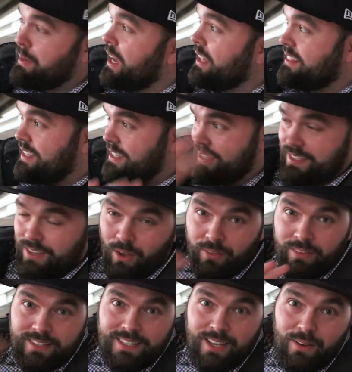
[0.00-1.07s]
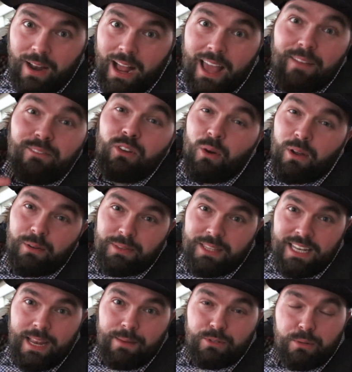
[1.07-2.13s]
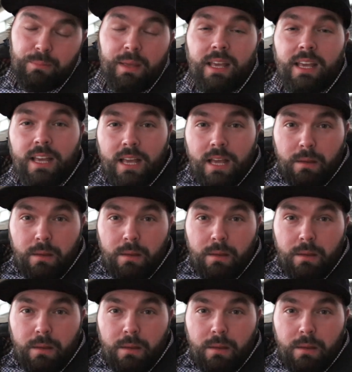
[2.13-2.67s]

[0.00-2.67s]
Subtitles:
Cut all this out. I have no idea what the name should be,